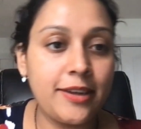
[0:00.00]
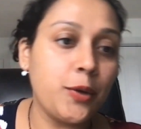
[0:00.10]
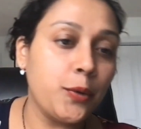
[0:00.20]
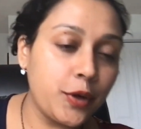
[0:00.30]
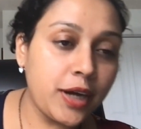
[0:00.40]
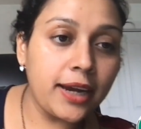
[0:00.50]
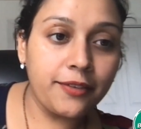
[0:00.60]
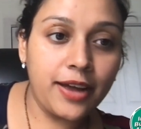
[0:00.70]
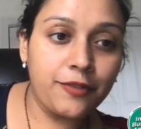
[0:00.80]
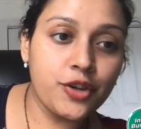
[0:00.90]
you
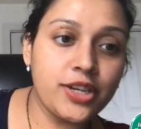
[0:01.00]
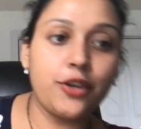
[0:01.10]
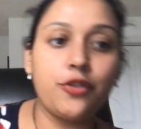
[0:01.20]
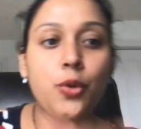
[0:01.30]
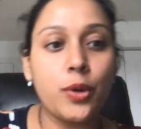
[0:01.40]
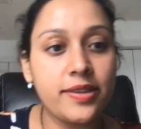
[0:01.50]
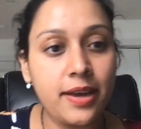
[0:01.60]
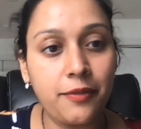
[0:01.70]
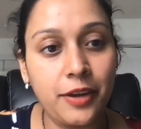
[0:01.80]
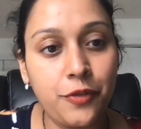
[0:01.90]
kind of have to take your
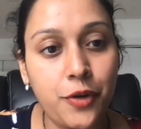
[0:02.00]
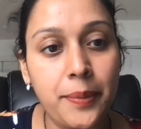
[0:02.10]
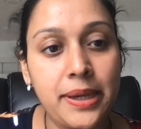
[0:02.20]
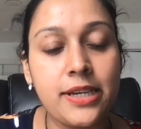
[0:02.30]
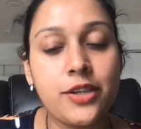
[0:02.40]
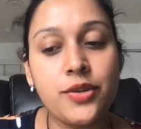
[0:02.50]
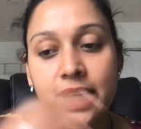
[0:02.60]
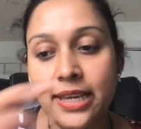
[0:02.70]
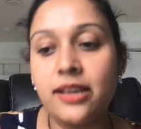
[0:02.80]
focus away from it and to say,